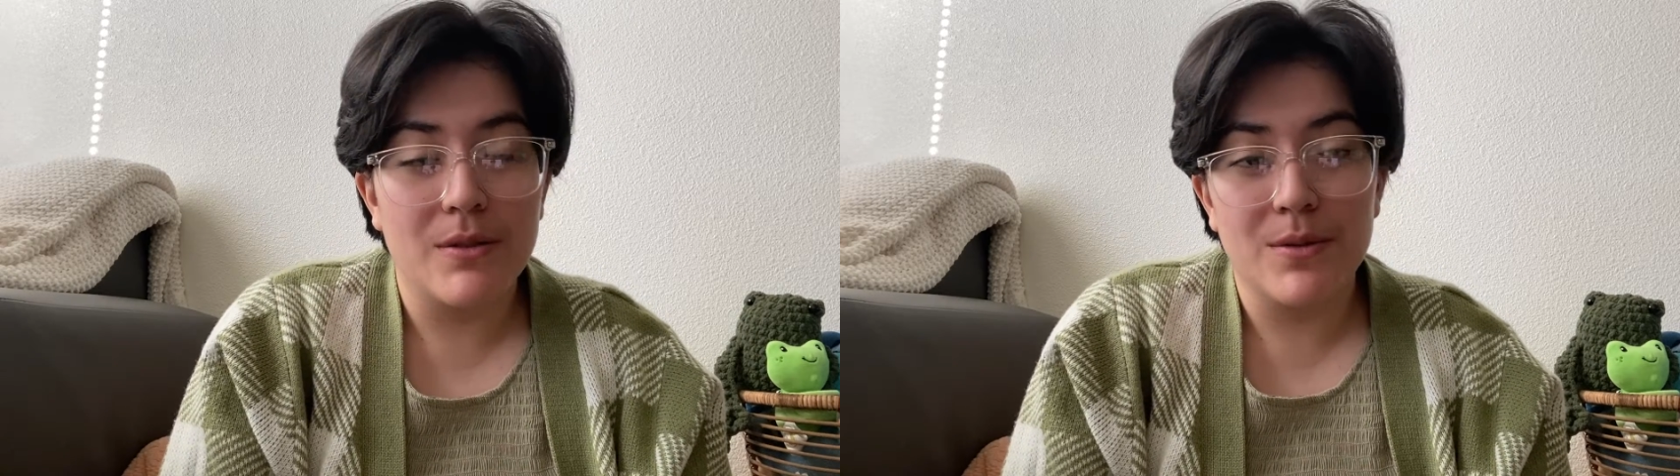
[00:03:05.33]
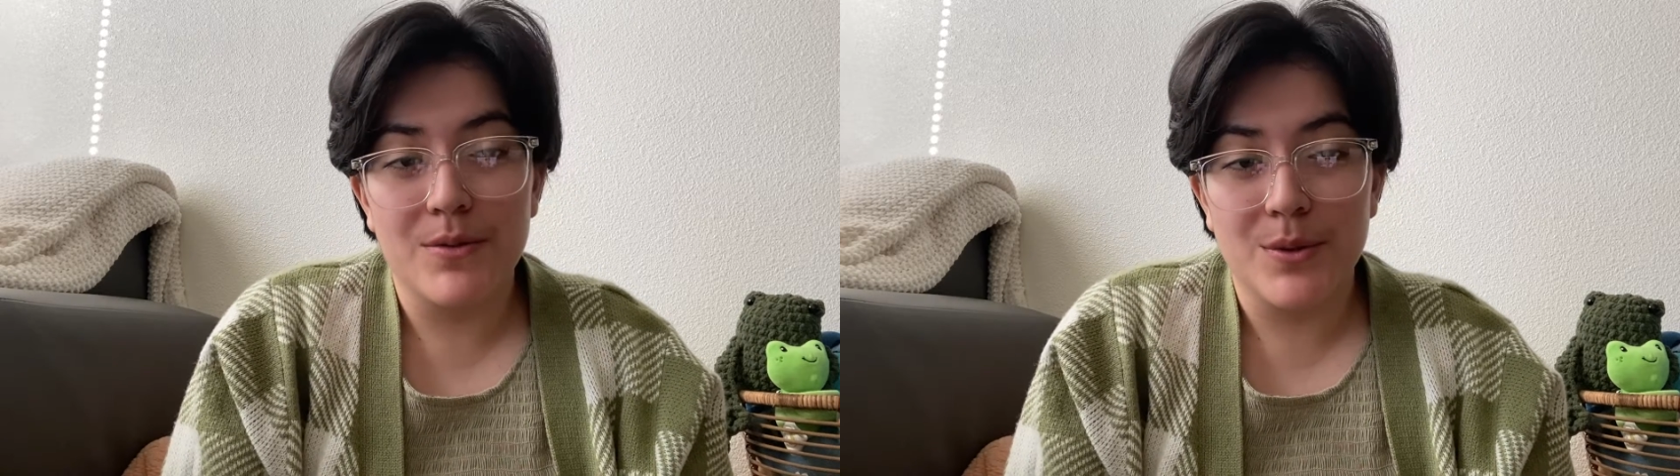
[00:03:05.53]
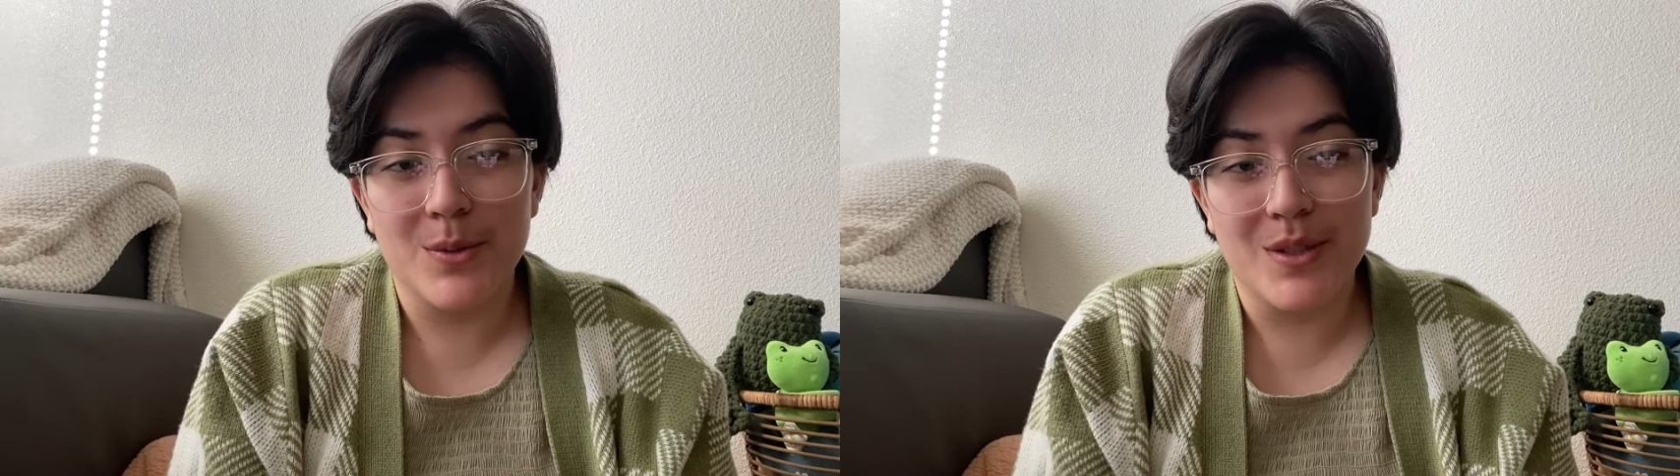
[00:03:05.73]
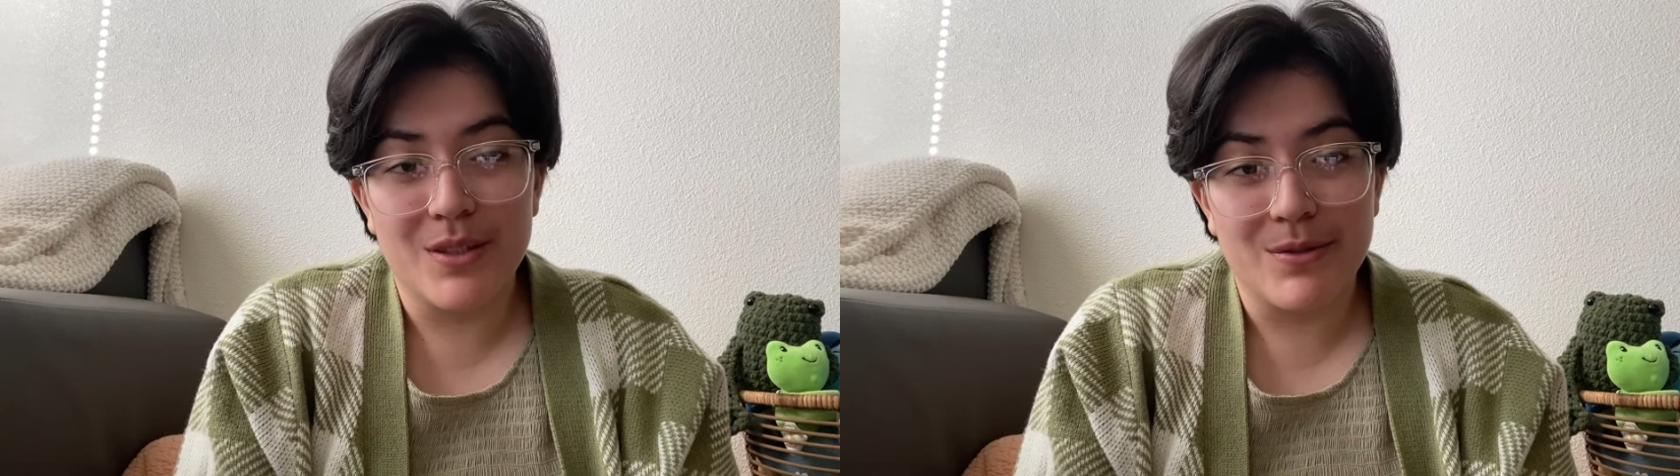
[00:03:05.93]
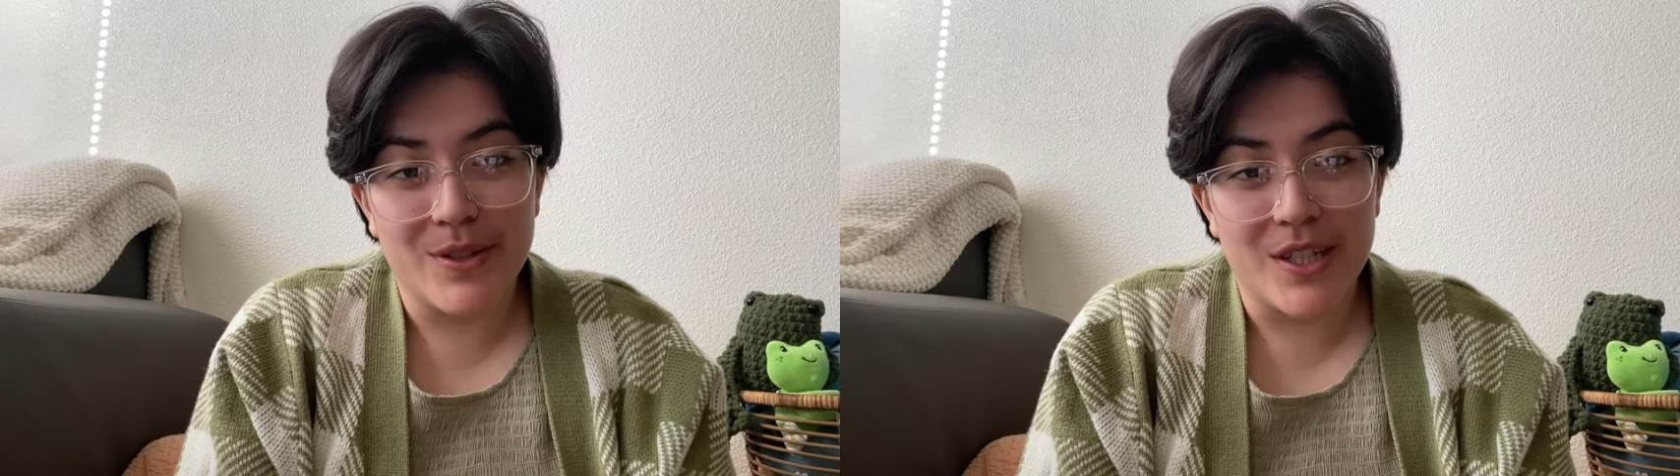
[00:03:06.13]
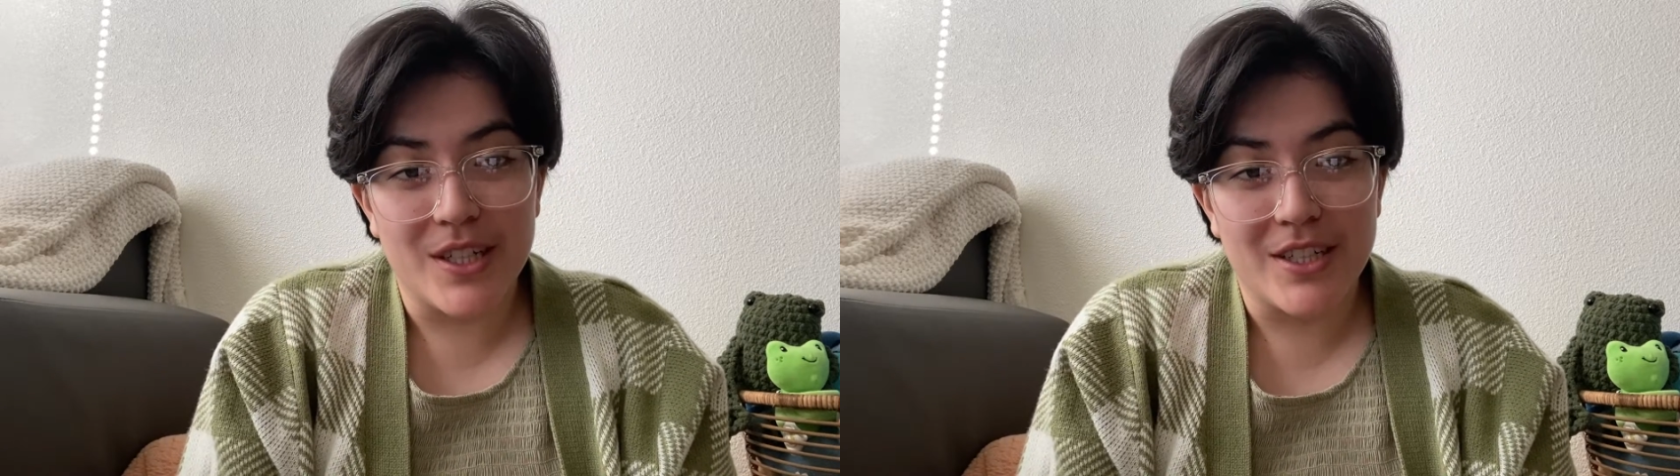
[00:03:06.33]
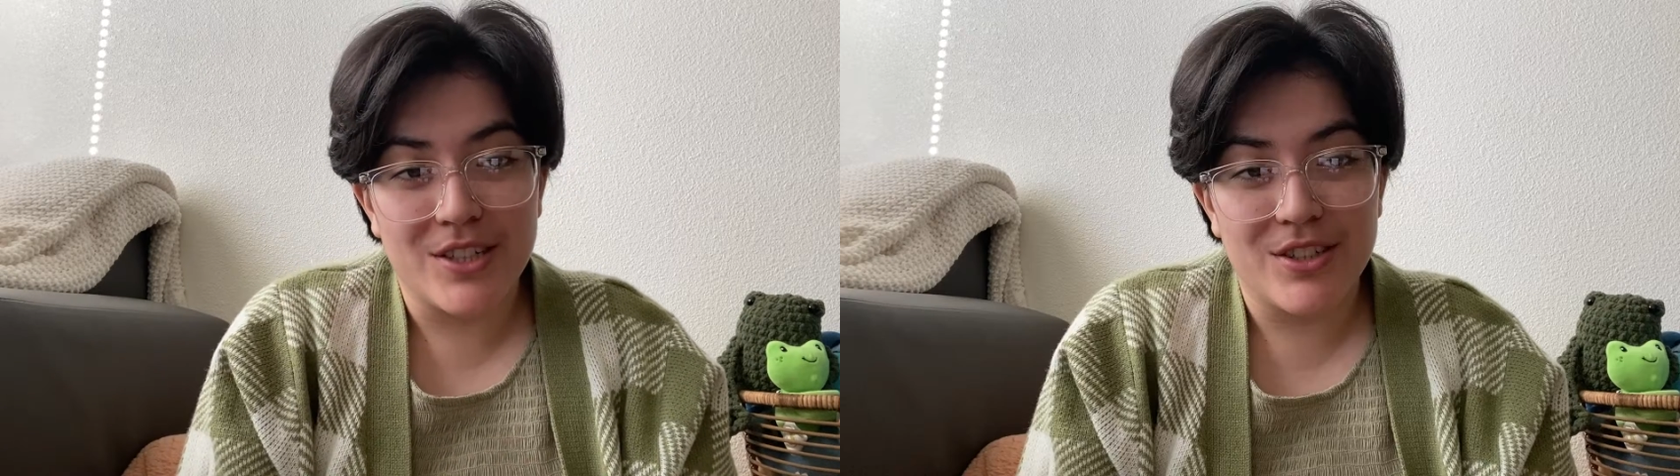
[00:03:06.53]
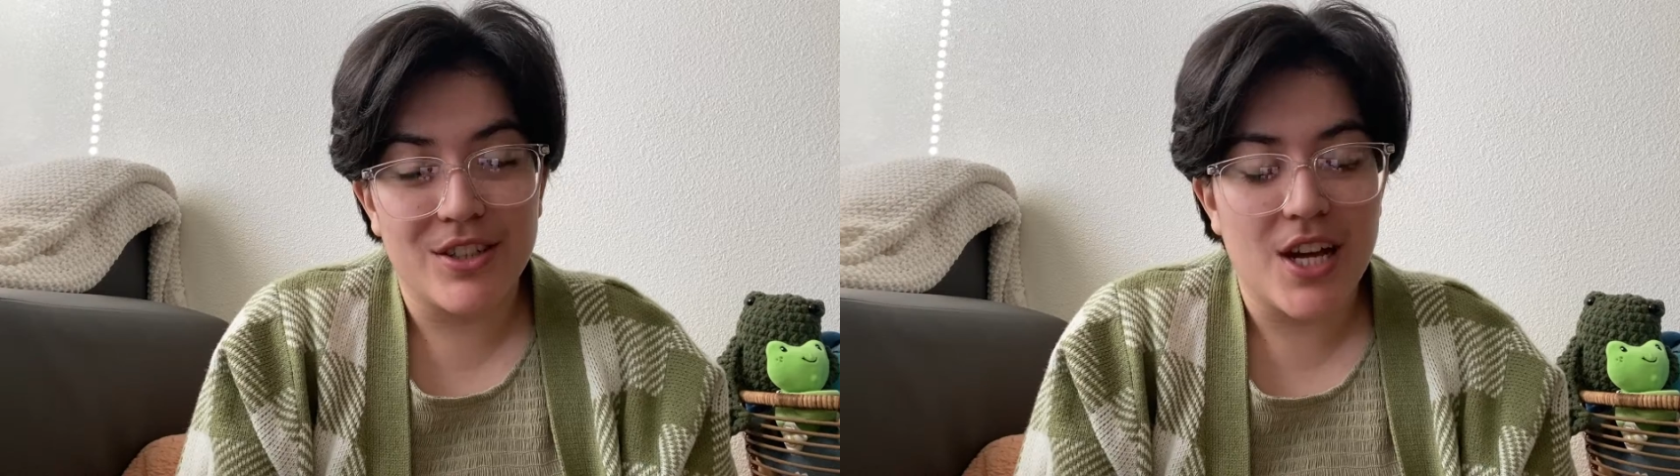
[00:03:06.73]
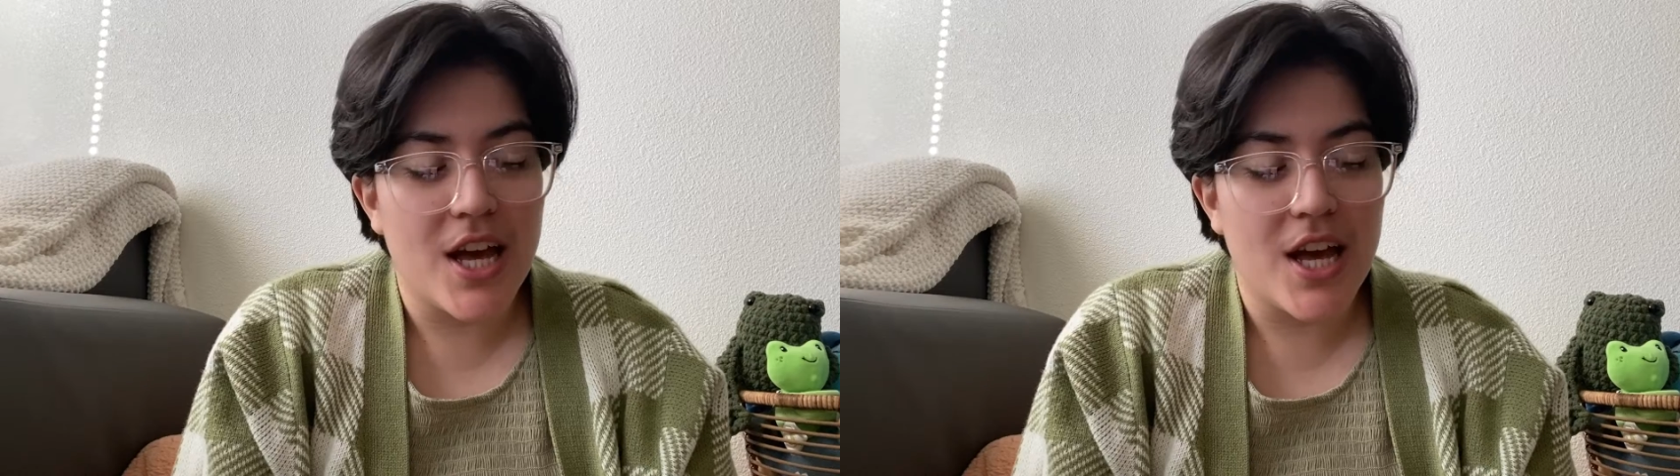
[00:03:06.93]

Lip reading: reviewing the footage,